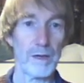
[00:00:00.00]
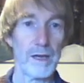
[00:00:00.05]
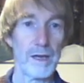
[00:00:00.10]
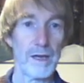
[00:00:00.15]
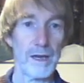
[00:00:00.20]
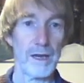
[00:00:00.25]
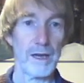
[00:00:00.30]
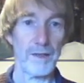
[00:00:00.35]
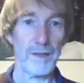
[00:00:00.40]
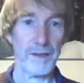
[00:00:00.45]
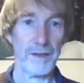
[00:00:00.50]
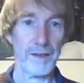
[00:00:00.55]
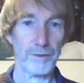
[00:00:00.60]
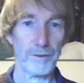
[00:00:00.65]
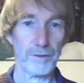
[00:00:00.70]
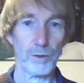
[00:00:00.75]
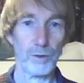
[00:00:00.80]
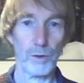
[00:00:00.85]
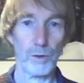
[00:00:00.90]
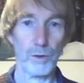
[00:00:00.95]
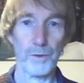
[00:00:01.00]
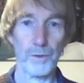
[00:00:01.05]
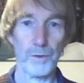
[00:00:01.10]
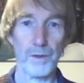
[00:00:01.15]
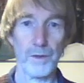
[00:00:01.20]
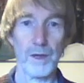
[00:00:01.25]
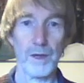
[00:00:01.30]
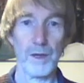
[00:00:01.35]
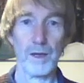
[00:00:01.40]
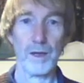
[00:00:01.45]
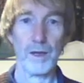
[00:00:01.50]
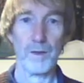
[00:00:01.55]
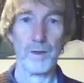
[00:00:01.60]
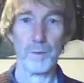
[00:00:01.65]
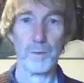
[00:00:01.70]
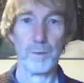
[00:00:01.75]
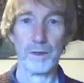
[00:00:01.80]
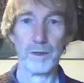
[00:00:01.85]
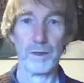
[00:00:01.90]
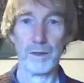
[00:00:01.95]
and that of course is
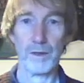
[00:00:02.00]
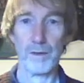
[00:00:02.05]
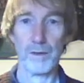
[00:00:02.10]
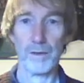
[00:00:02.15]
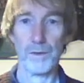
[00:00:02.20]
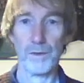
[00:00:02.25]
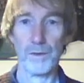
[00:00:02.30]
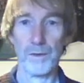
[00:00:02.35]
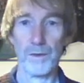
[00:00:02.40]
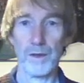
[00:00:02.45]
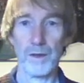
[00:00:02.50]
because